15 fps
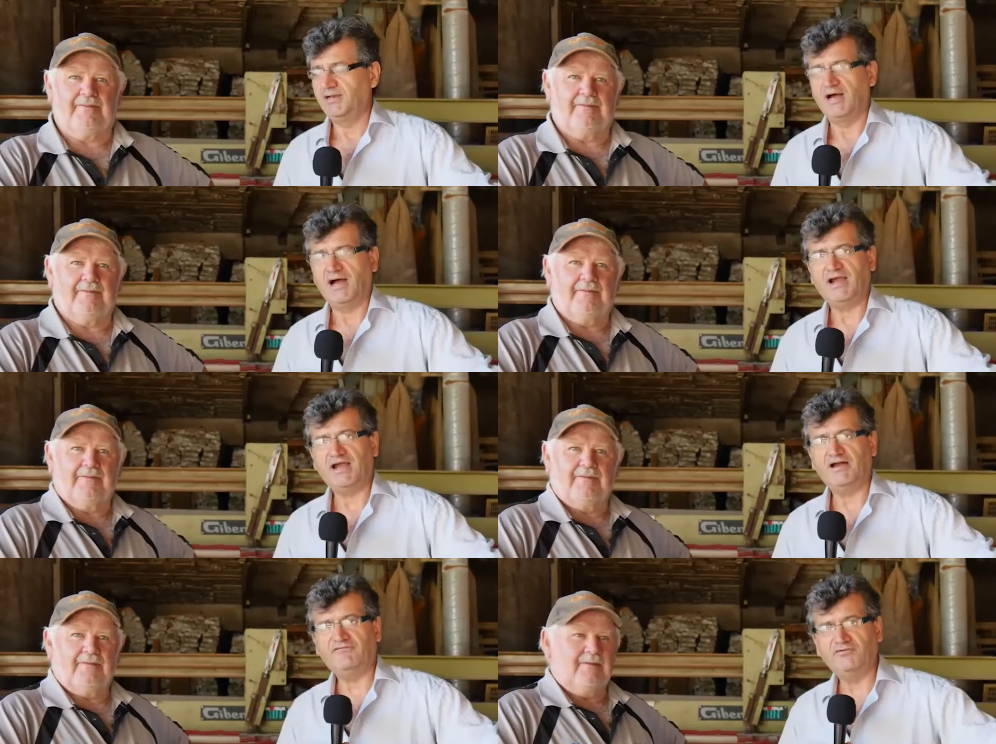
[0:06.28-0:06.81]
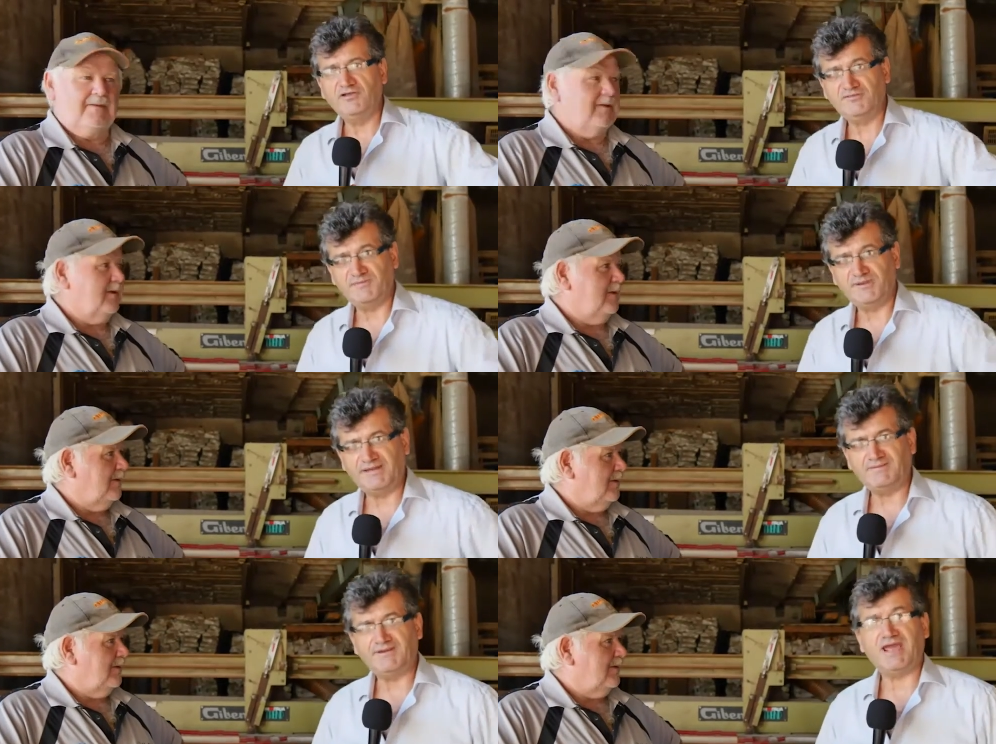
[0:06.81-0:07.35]
Speaker 1: i have
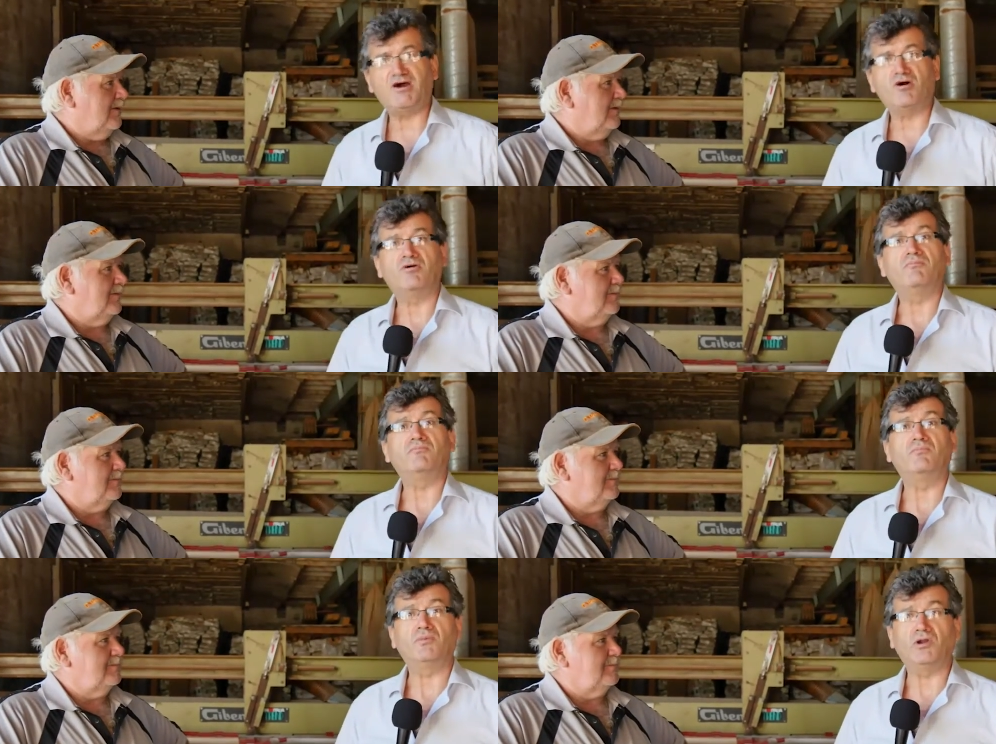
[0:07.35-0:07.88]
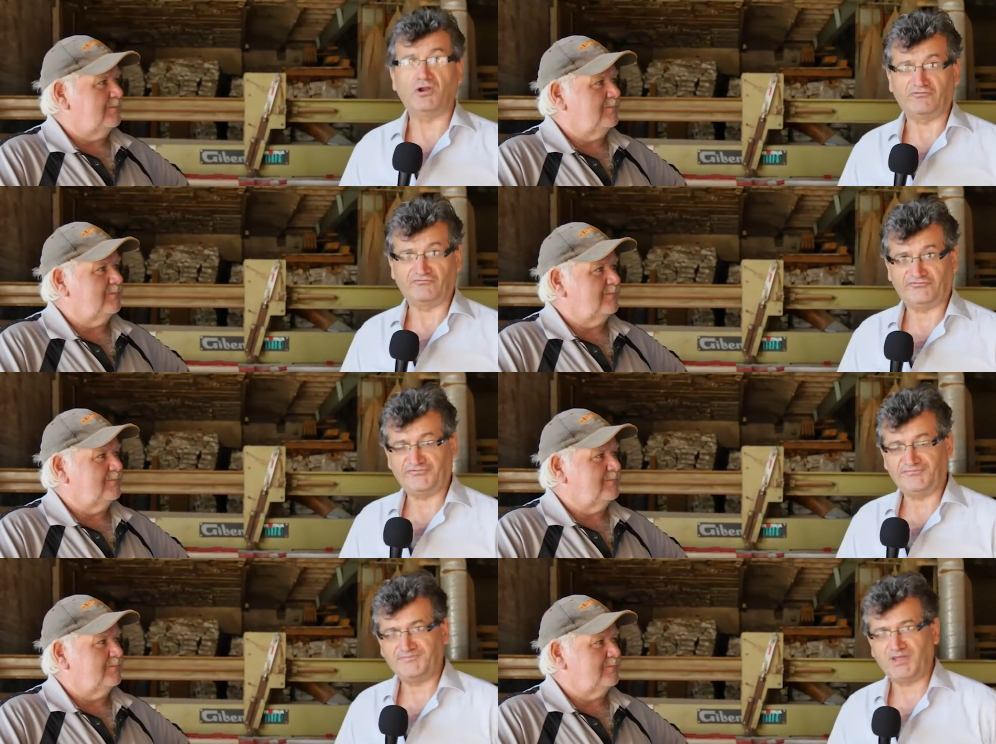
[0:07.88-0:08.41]
with me now
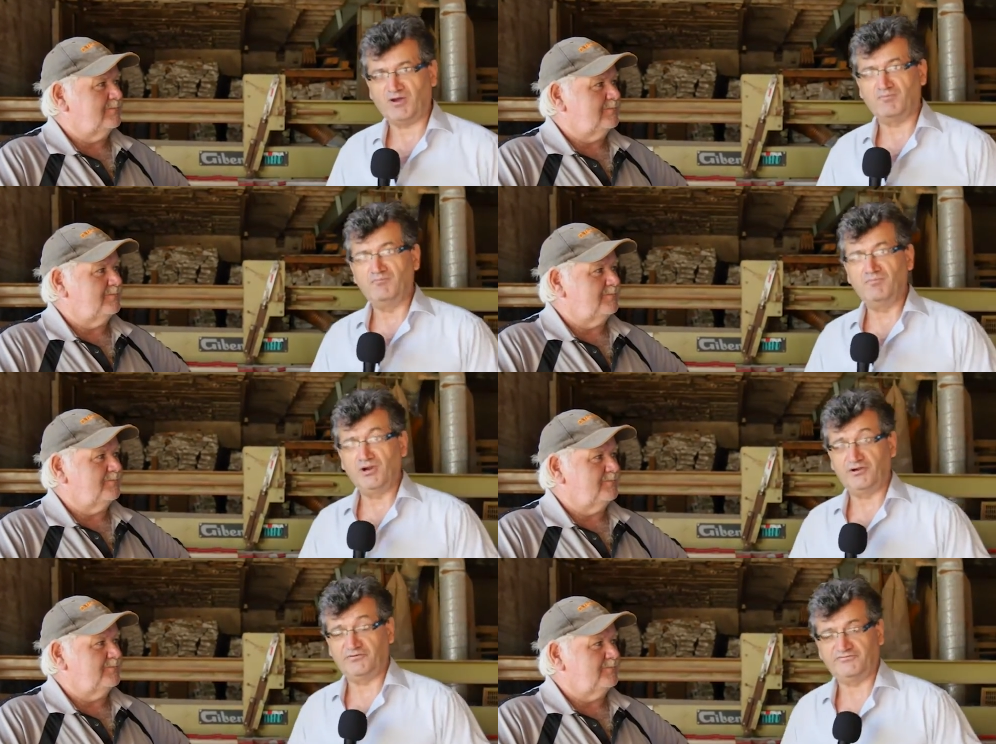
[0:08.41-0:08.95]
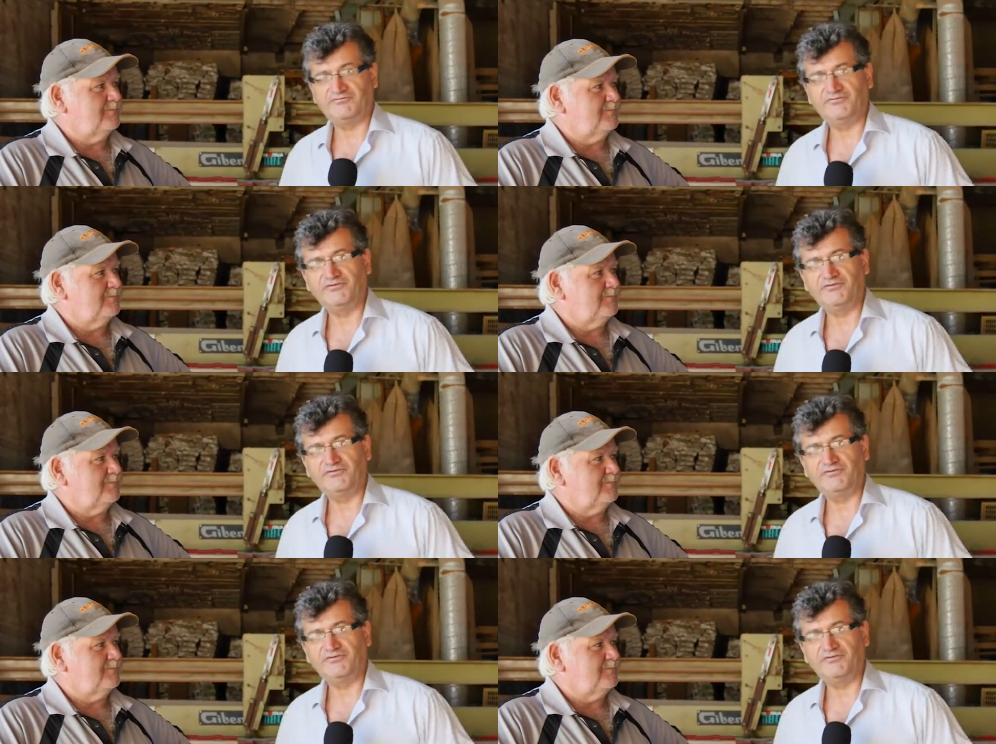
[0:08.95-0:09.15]
merv now merv